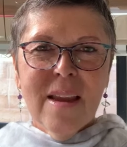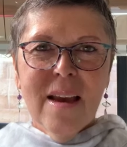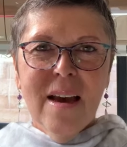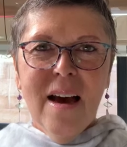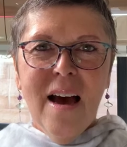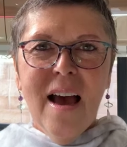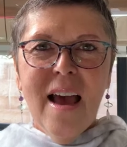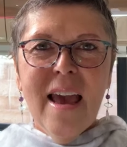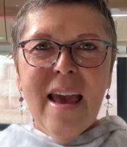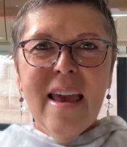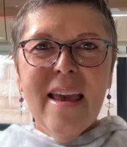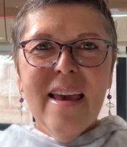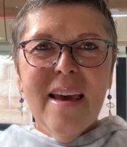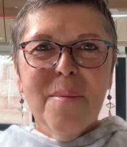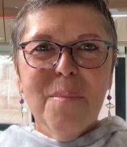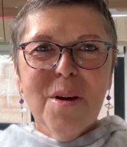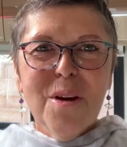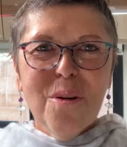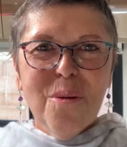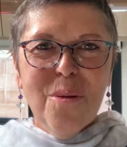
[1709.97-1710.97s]
I am
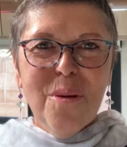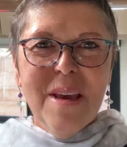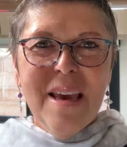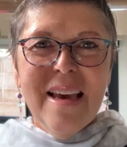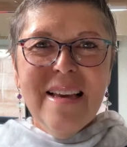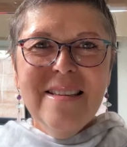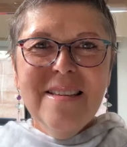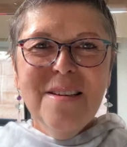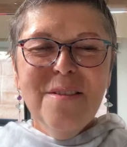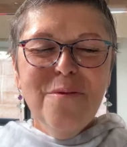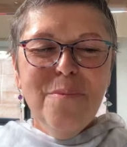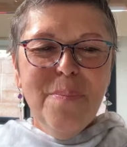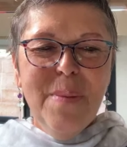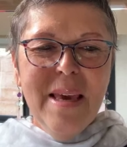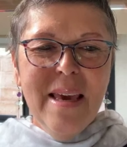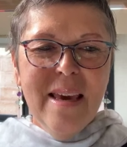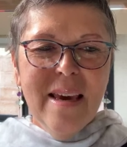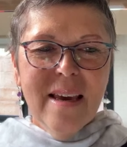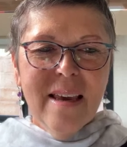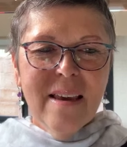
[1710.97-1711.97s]
a creative
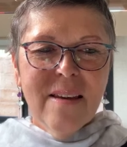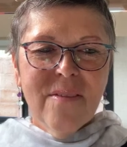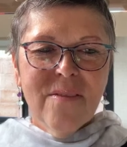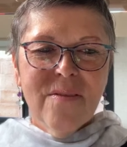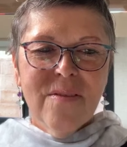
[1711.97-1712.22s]
being.